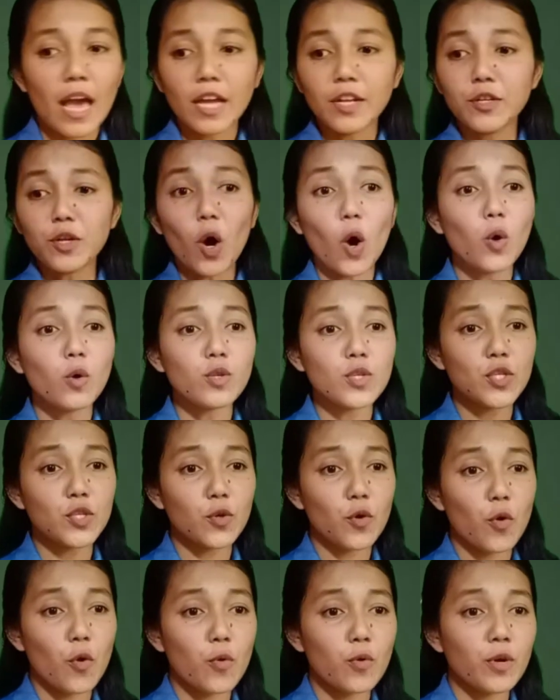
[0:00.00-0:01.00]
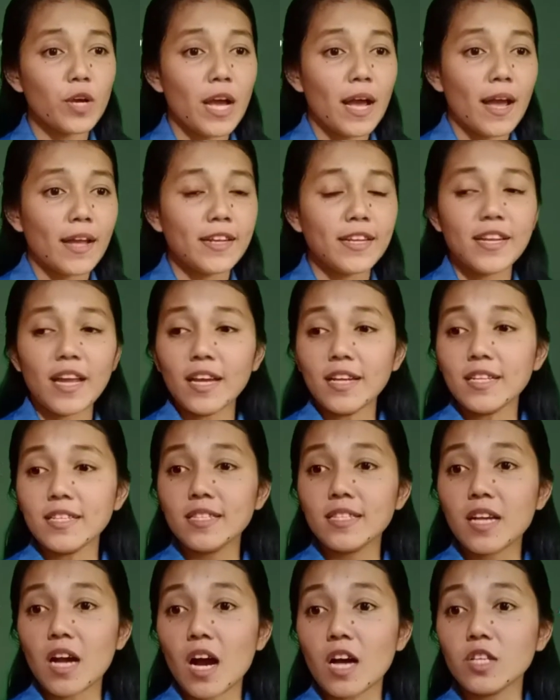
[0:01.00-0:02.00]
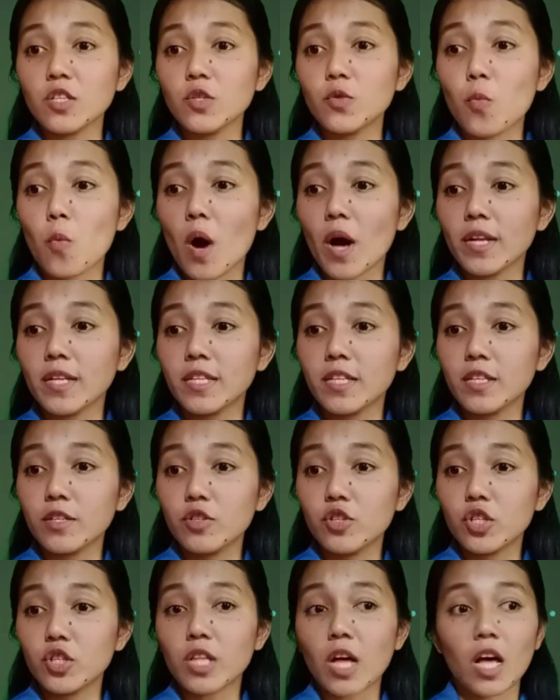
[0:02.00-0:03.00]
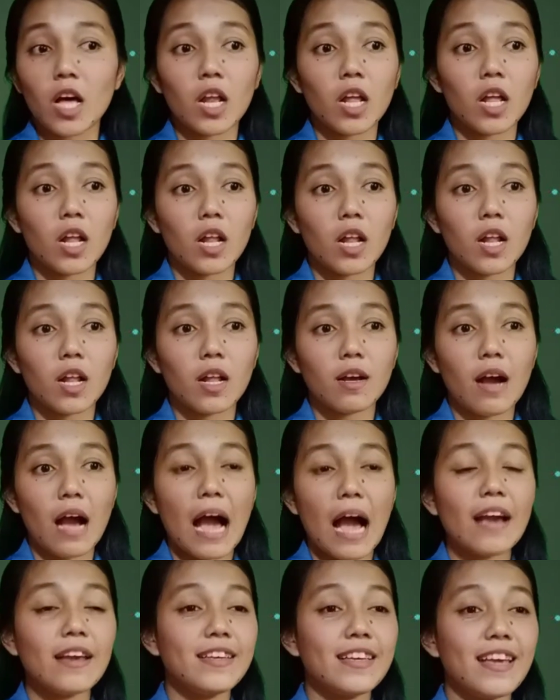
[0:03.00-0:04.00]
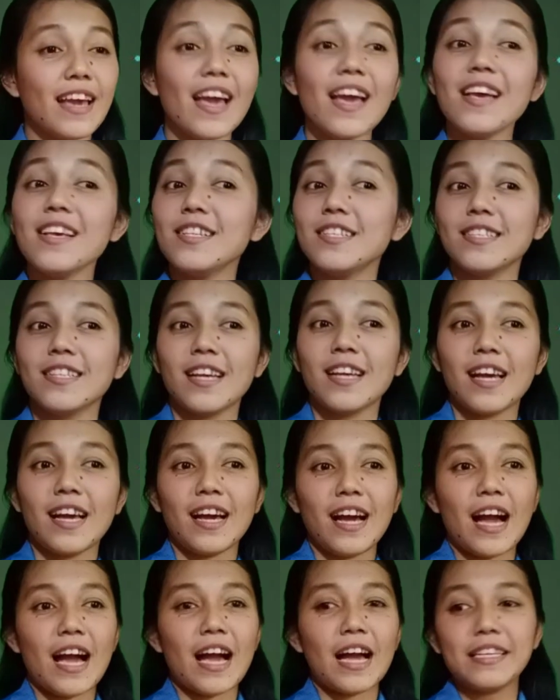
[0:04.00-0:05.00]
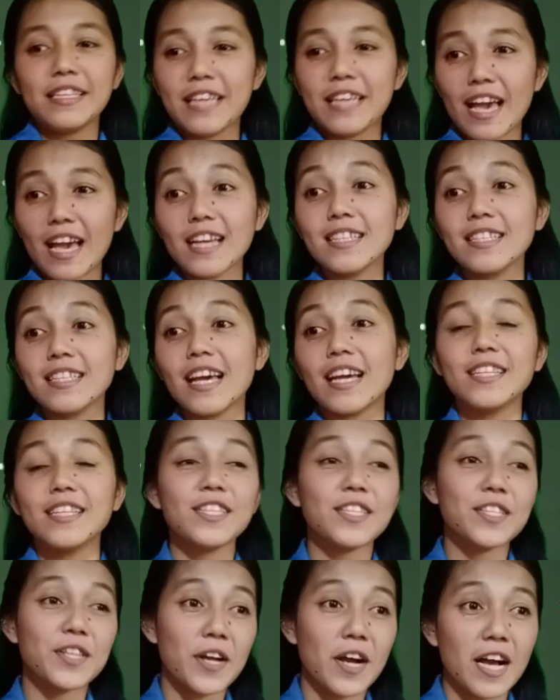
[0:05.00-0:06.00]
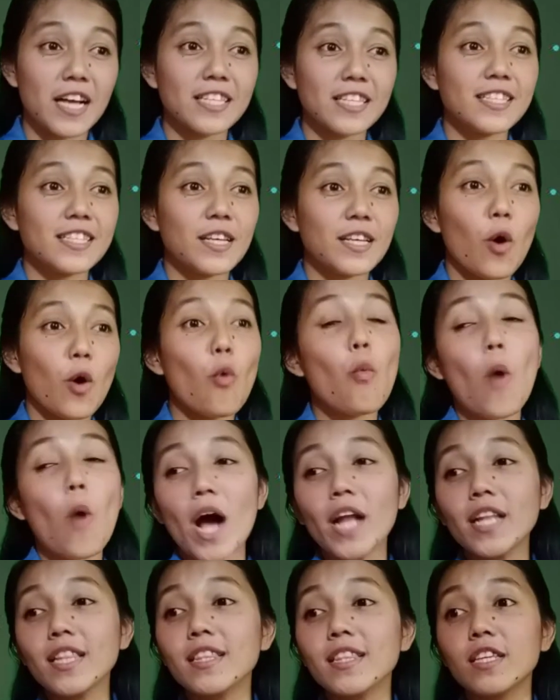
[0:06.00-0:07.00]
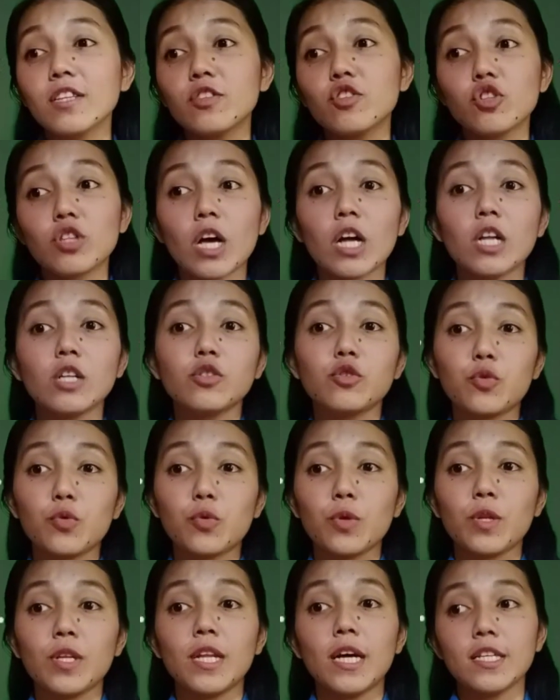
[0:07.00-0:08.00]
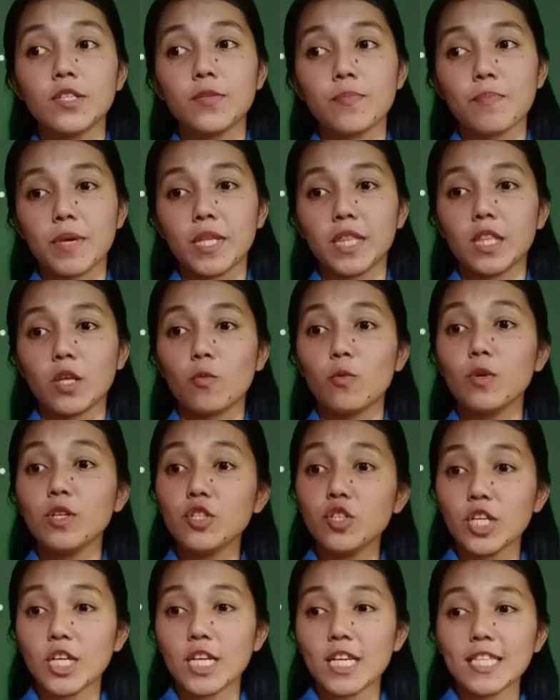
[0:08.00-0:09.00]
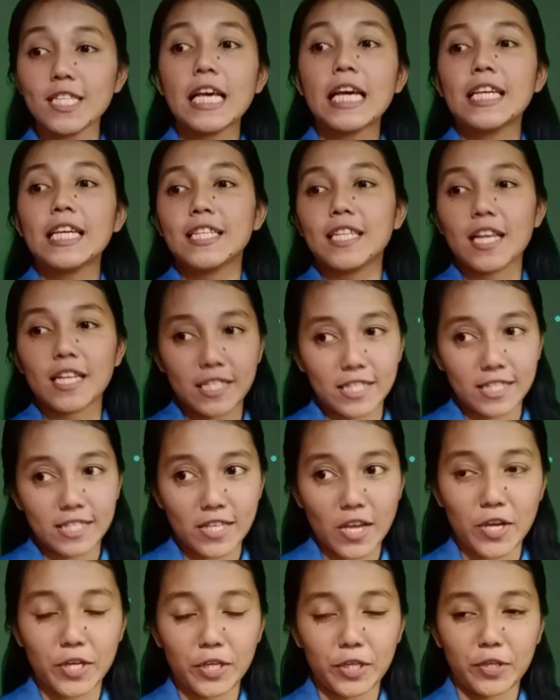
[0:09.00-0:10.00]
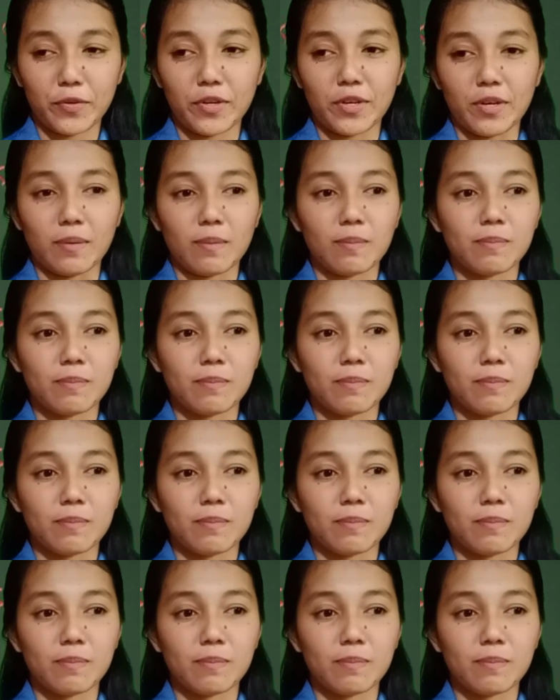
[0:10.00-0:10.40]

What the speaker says: And also, did I discuss one digital? Ah, yes. Yes, I discussed one digital tool last meeting, which is the designer.